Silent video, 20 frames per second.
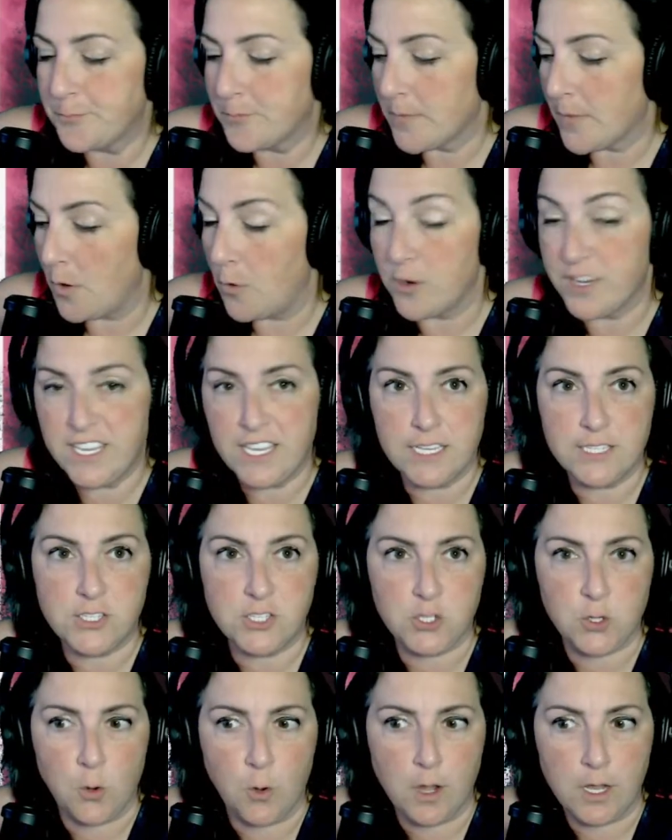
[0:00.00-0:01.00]
Or kid's
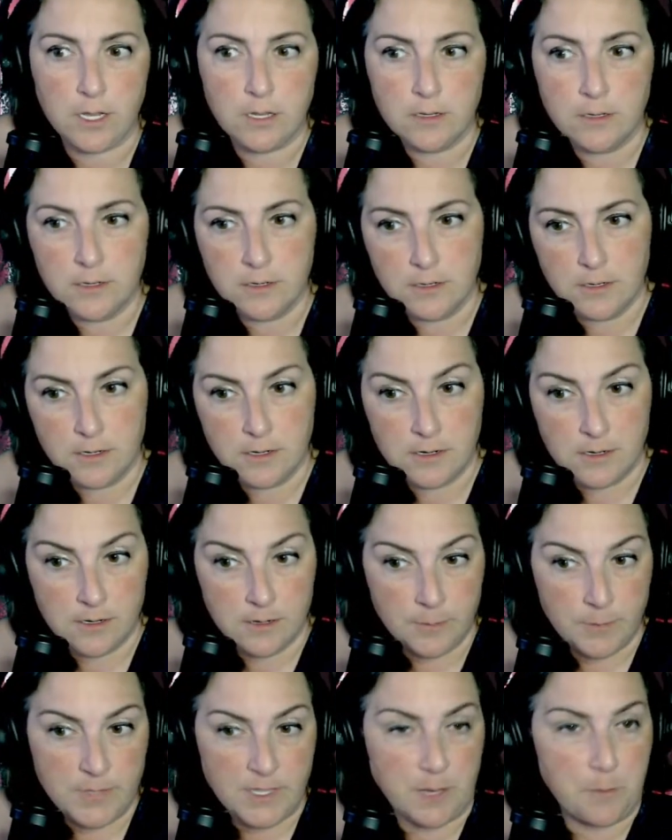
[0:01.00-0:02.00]
toy.
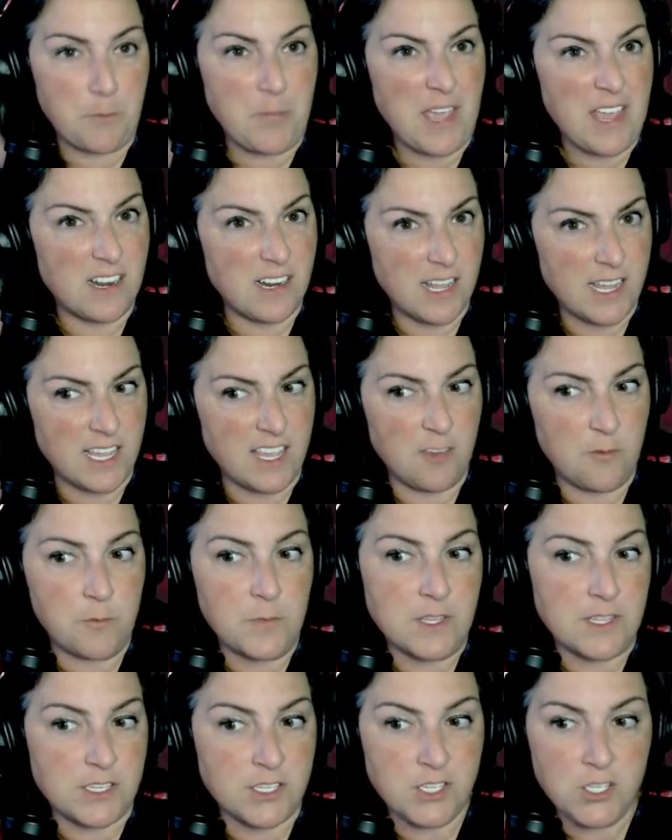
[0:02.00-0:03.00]
Like, Bailey, give me
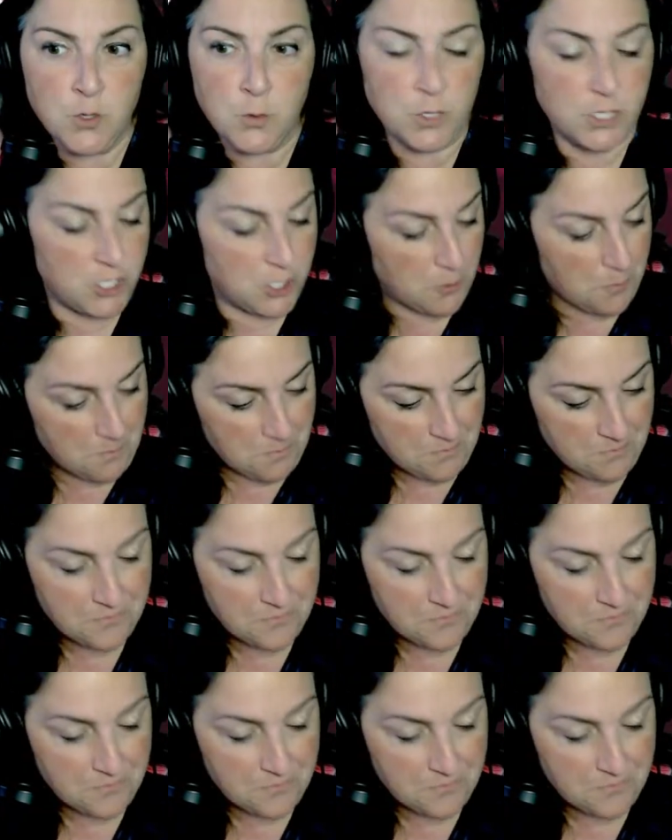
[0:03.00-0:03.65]
the squish'em.